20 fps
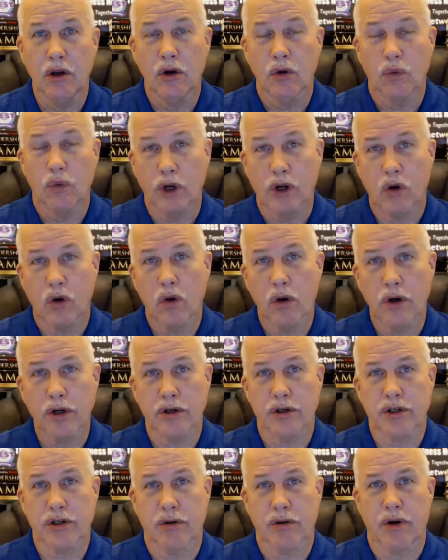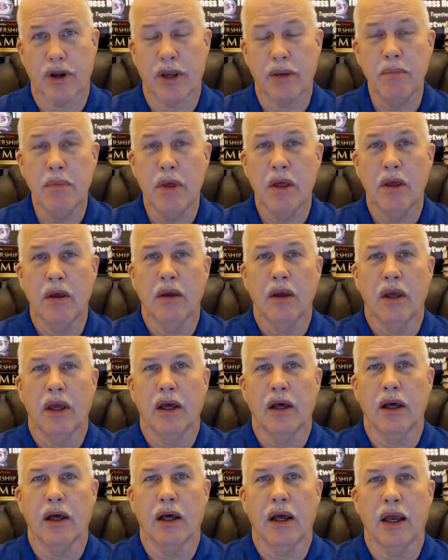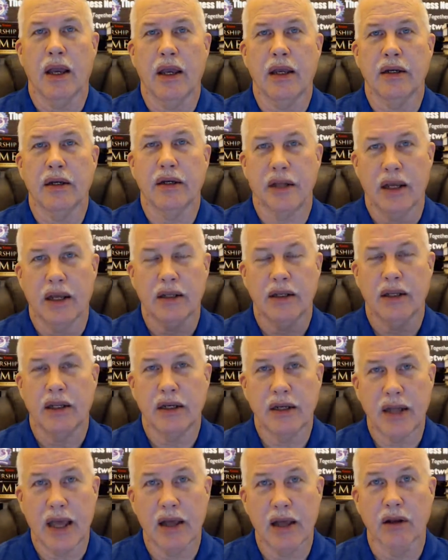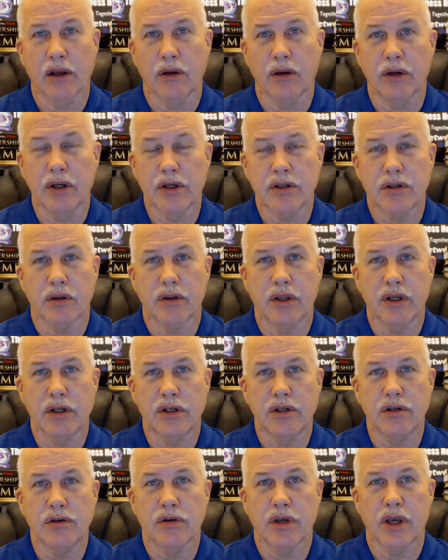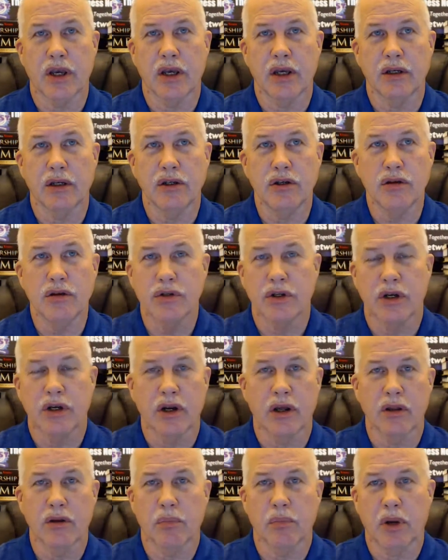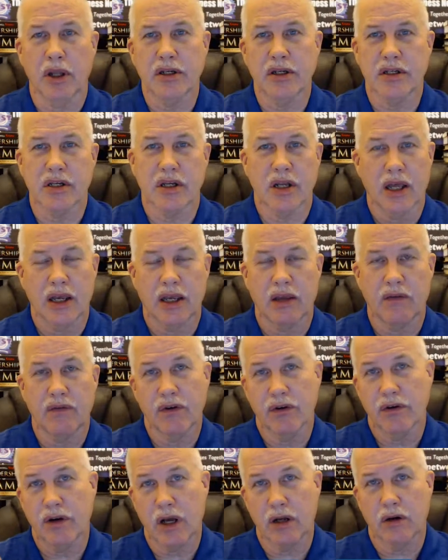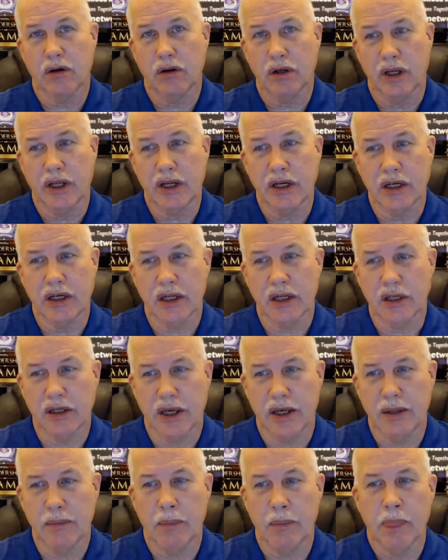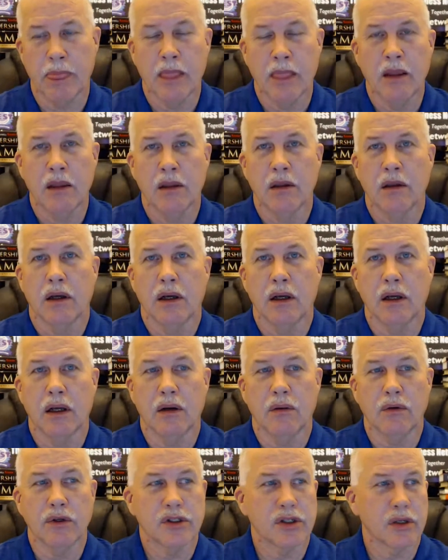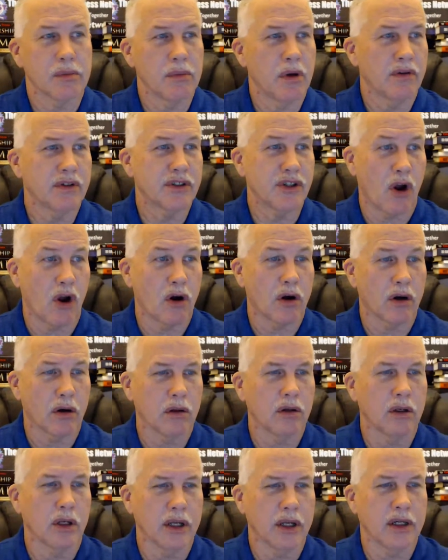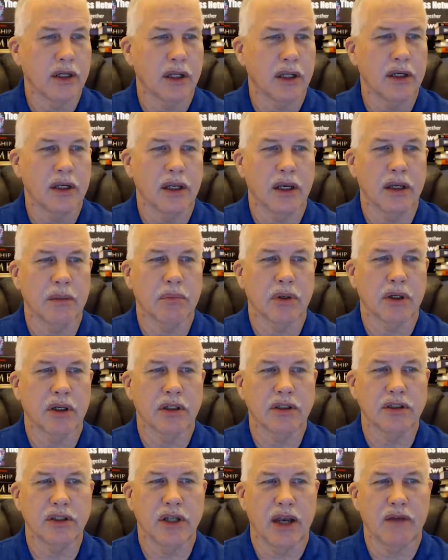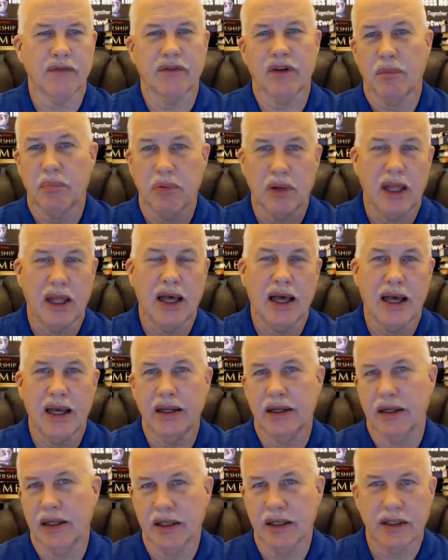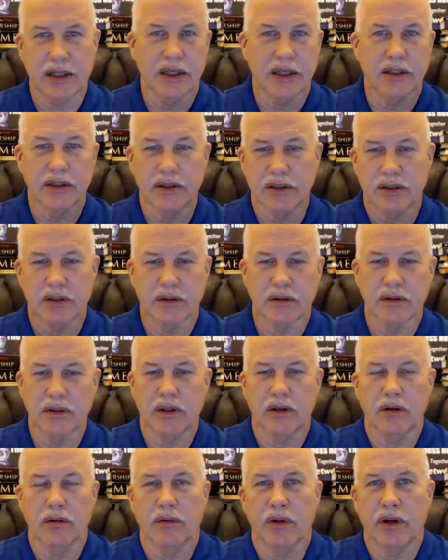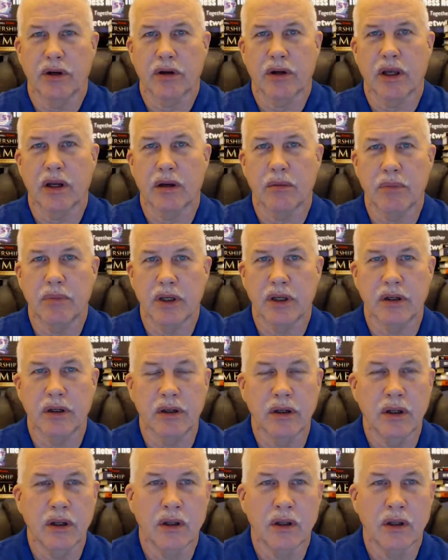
record your stream and then download it so that you can use it in other places. Like if you're not on LinkedIn yet, which some of us aren't on LinkedIn yet because you have to apply, and LinkedIn's they're kind of being